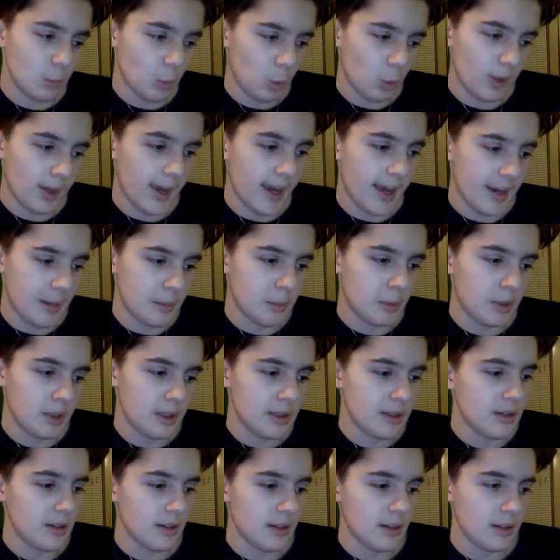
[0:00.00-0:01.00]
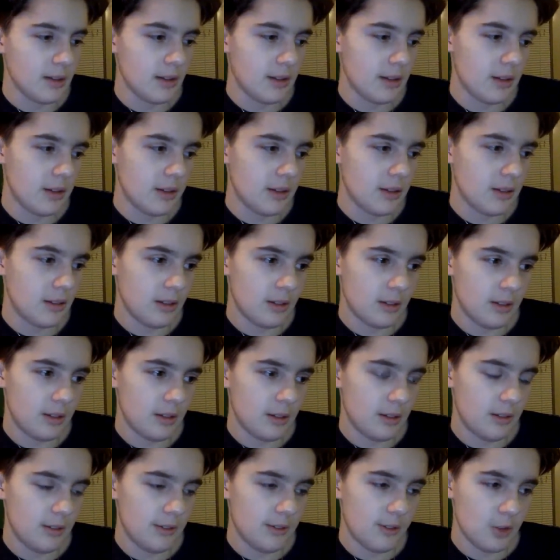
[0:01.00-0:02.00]
more animalistic
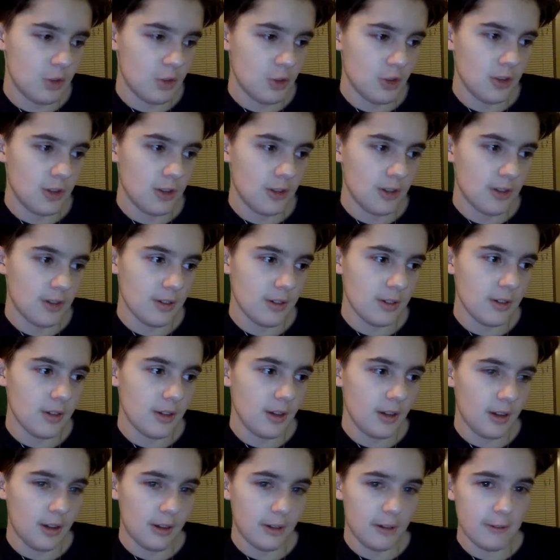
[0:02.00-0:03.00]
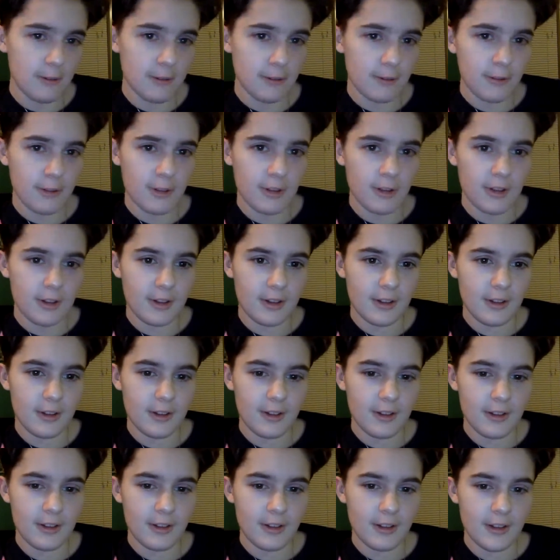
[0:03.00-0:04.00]
vision of,
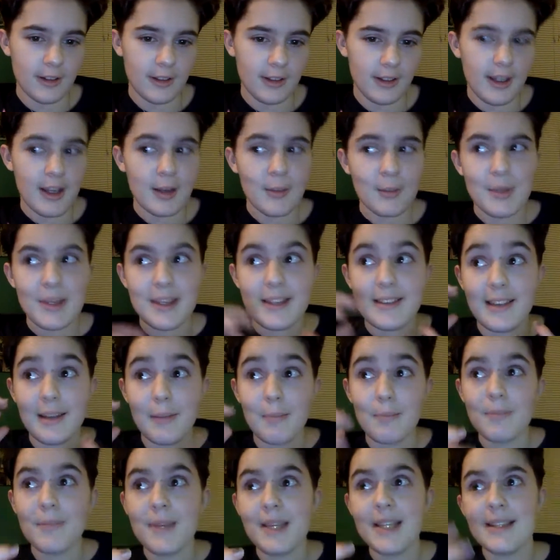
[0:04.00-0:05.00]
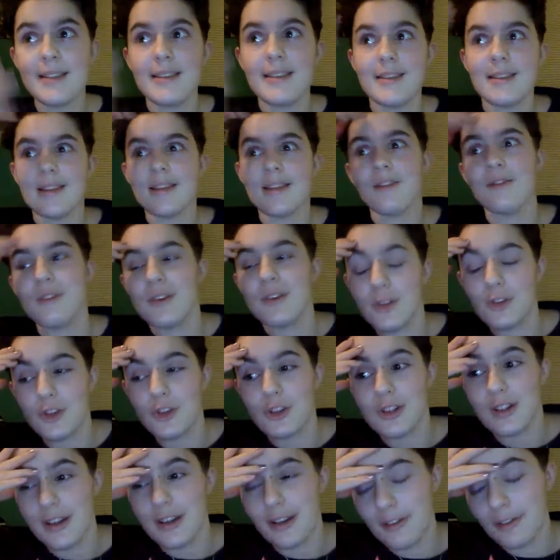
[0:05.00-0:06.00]
because I missed the
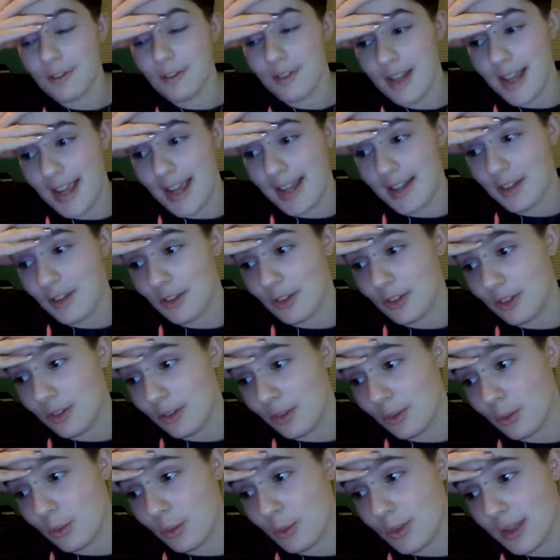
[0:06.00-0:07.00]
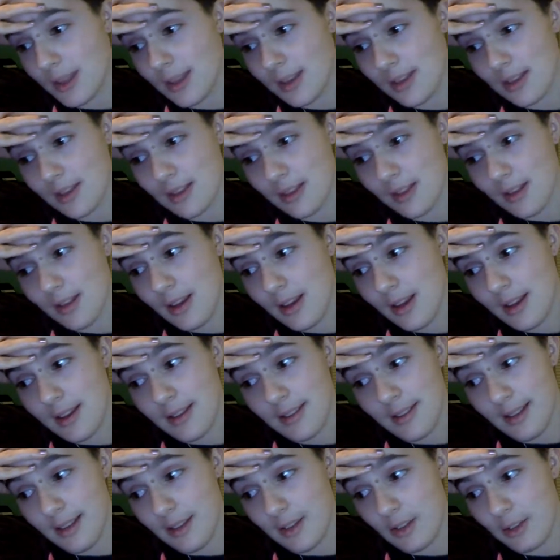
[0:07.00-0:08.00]
vision of Daniel's
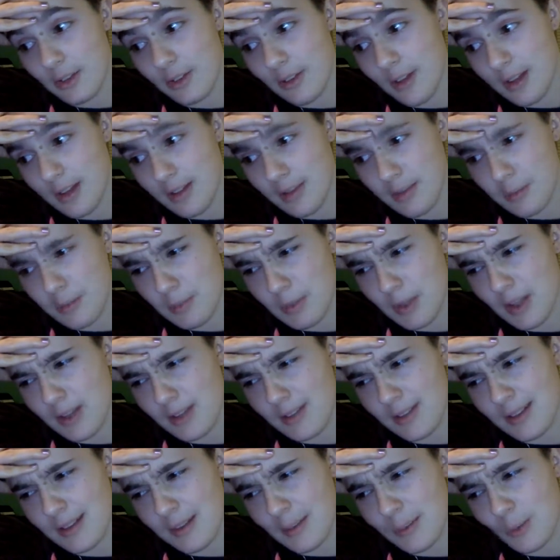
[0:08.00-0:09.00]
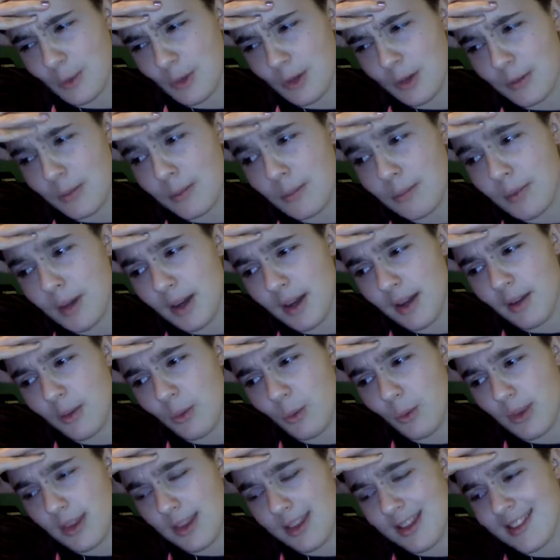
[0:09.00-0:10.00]
not even blonde anymore, but
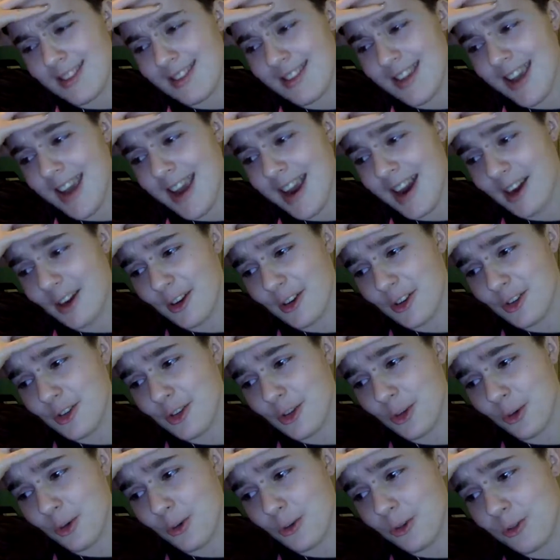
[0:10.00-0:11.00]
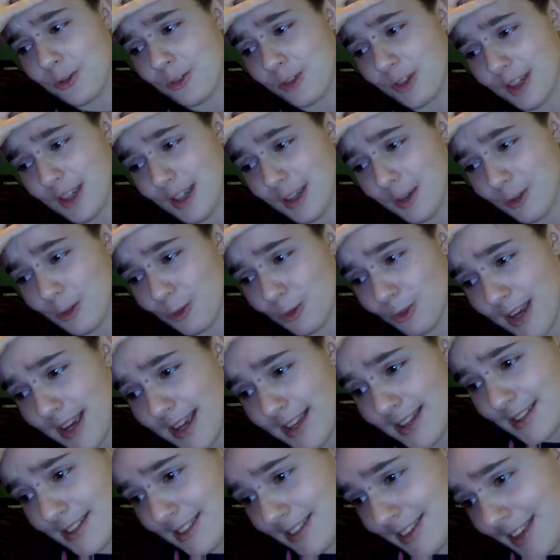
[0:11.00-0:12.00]
with his hair soaked fucking
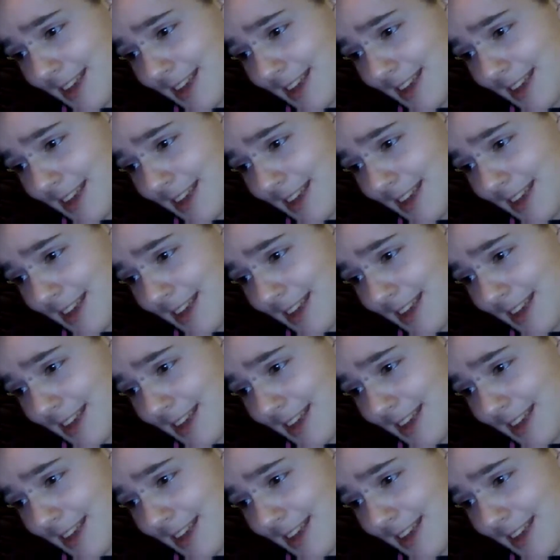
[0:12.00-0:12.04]
red